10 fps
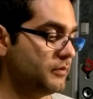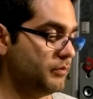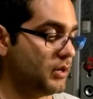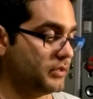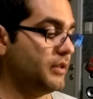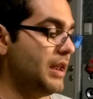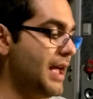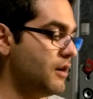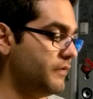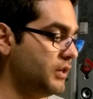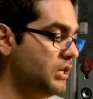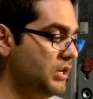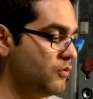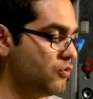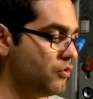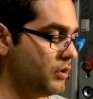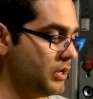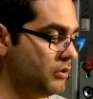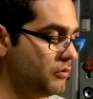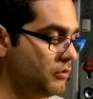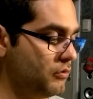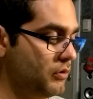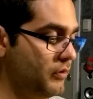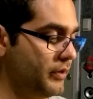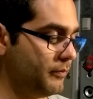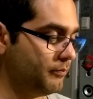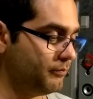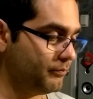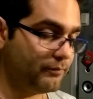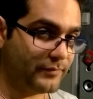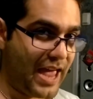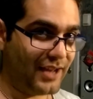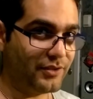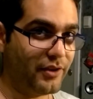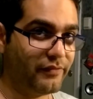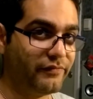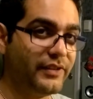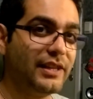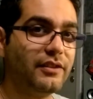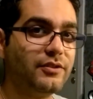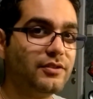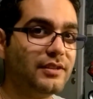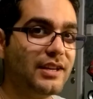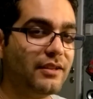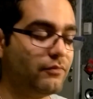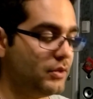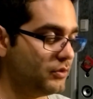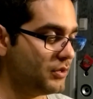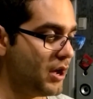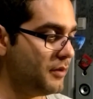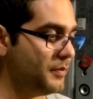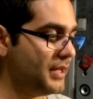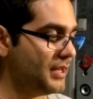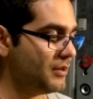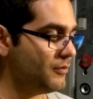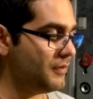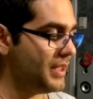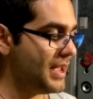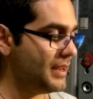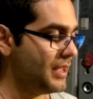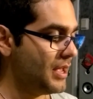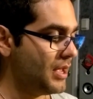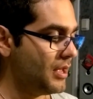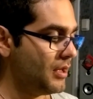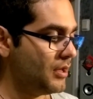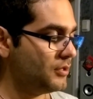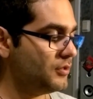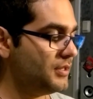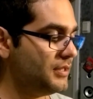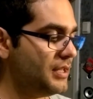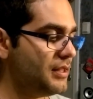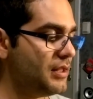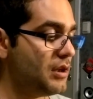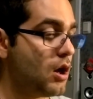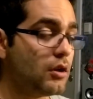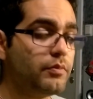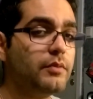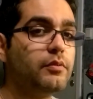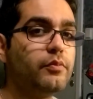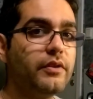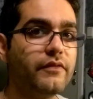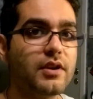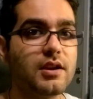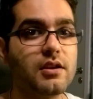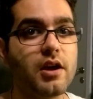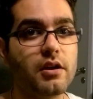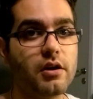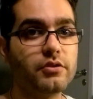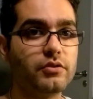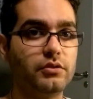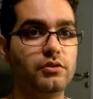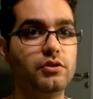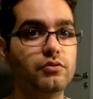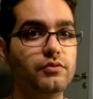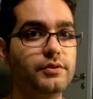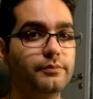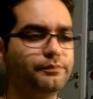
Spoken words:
the lack of the keyboard and all the tactile feel you should get when you're typing and all that. So still, a lot of people prefer the 900 to use